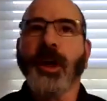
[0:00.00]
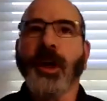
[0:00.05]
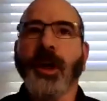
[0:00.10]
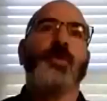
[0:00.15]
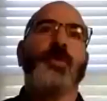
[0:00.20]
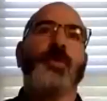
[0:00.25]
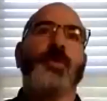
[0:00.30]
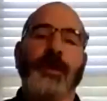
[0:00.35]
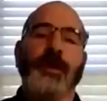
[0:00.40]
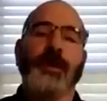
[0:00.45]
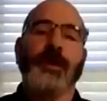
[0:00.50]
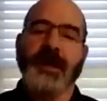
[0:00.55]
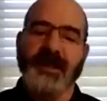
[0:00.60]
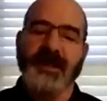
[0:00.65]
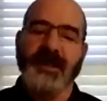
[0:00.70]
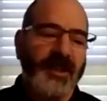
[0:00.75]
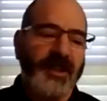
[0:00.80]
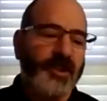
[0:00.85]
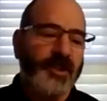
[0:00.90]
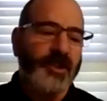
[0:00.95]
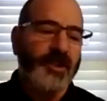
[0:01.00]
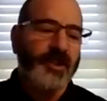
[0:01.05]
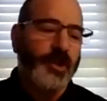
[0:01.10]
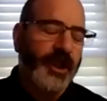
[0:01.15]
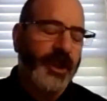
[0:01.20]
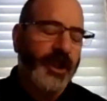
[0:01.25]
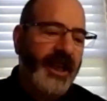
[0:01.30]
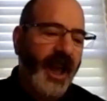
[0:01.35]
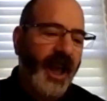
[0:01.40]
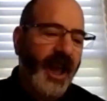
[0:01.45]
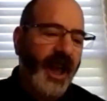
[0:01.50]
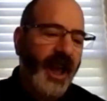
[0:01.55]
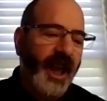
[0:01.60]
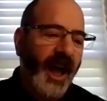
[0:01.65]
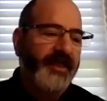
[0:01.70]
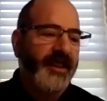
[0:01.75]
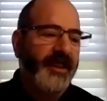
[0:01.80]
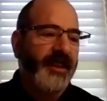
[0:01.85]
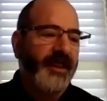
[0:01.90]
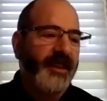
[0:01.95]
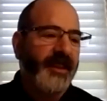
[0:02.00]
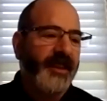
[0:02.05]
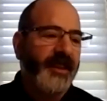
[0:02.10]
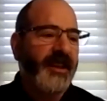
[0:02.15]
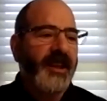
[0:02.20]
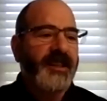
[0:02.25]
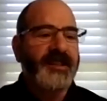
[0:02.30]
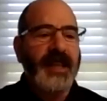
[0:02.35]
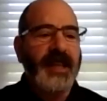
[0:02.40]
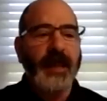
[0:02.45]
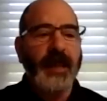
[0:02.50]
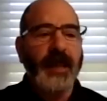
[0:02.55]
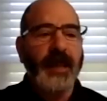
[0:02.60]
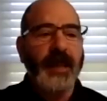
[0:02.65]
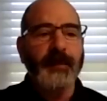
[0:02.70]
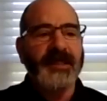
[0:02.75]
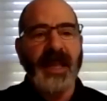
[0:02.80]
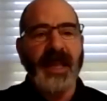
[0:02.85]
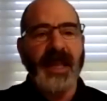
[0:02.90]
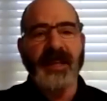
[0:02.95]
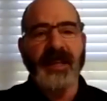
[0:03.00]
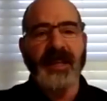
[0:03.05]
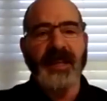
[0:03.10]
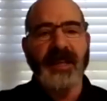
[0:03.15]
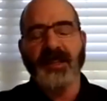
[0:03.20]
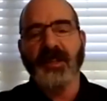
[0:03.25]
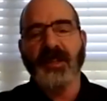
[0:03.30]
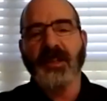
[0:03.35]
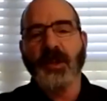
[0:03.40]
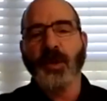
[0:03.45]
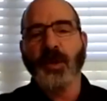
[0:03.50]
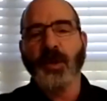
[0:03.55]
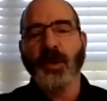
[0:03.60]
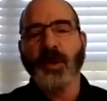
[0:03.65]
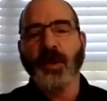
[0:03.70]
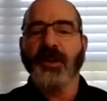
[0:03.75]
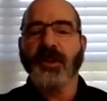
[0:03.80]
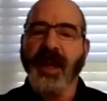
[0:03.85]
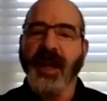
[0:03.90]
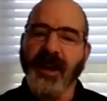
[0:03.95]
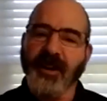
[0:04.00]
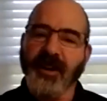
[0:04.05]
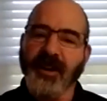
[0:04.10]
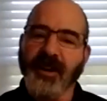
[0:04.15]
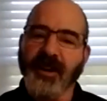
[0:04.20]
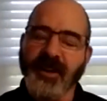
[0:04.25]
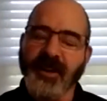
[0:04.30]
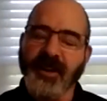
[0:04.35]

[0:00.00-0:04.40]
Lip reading: to some extent, certainly not to the same extent as the critical care